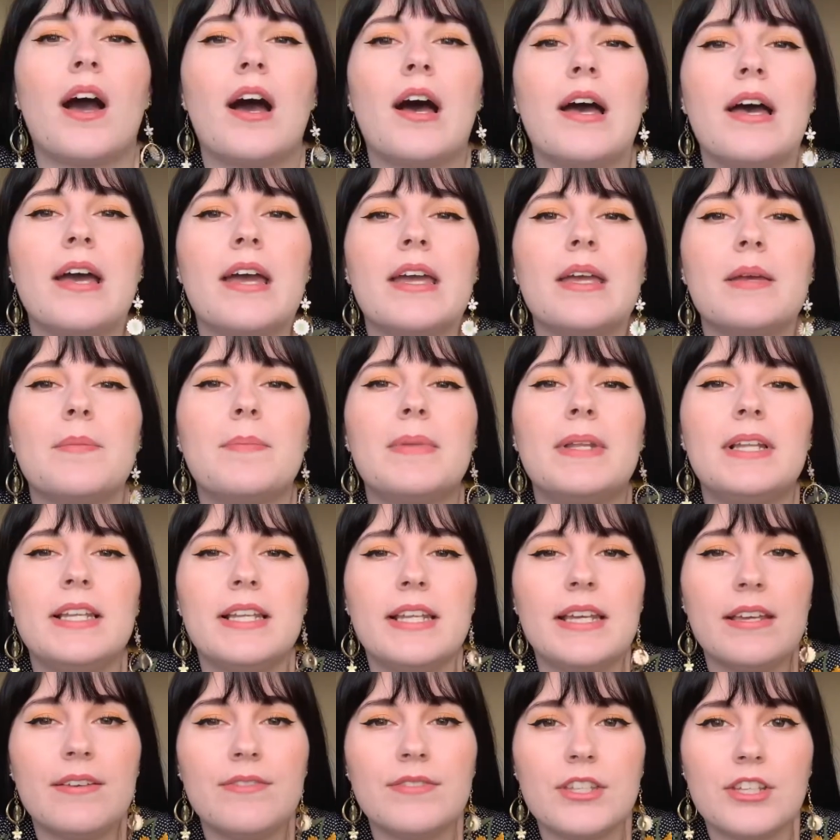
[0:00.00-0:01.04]
I
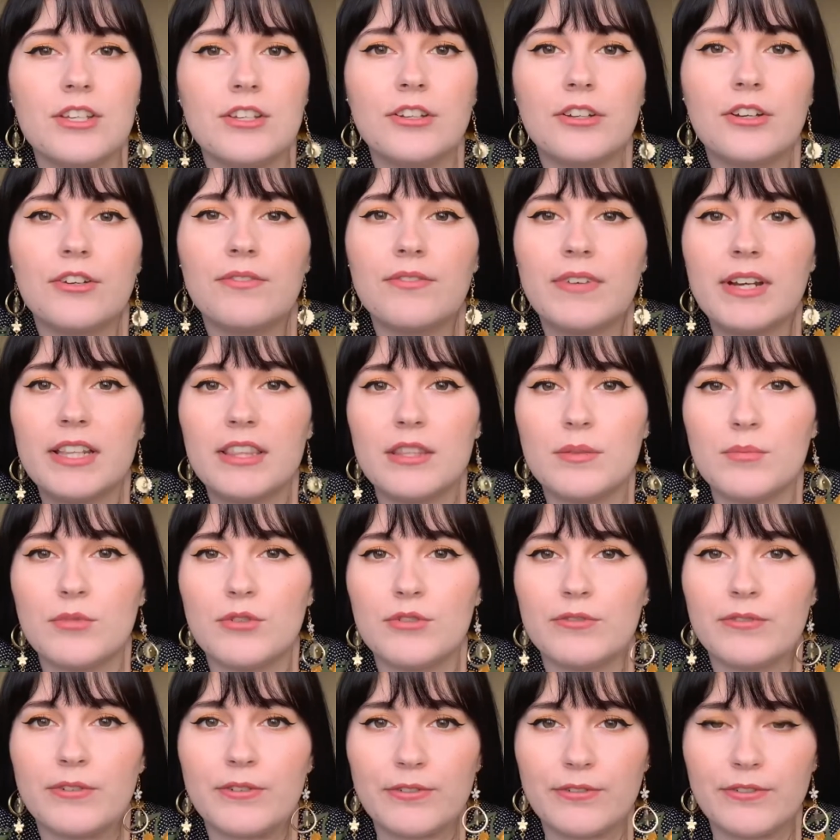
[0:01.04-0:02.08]
believe that you can read them
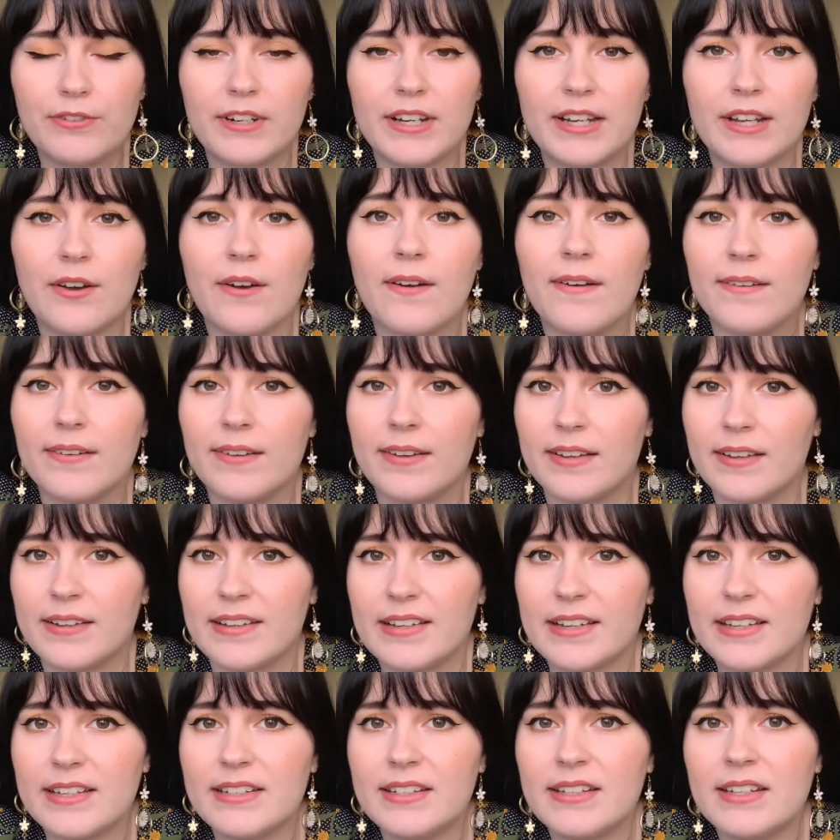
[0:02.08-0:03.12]
all for free
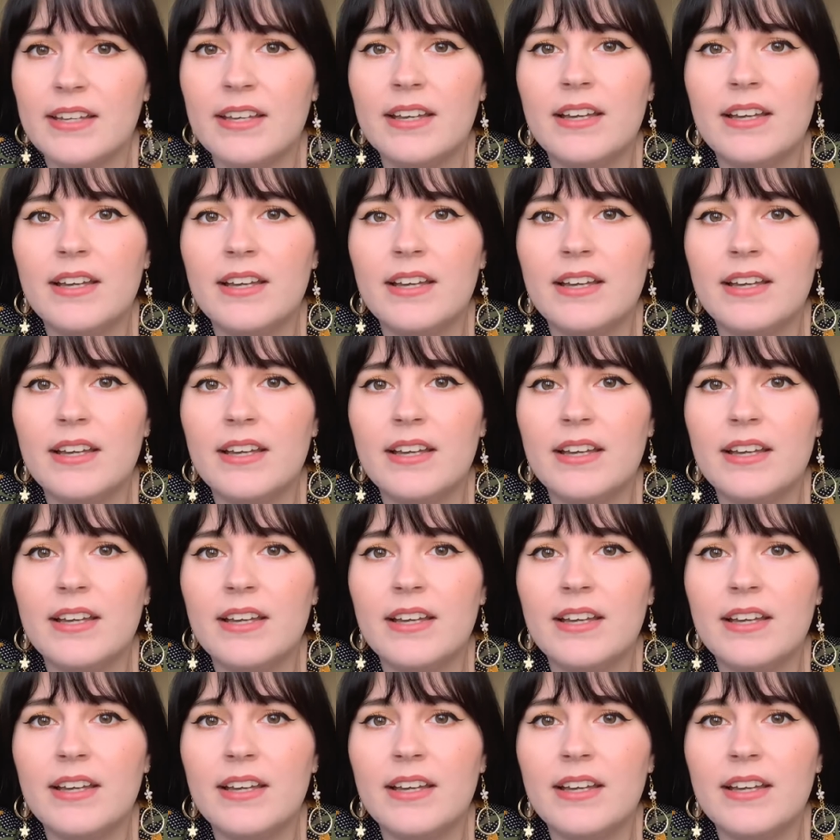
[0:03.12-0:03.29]
online.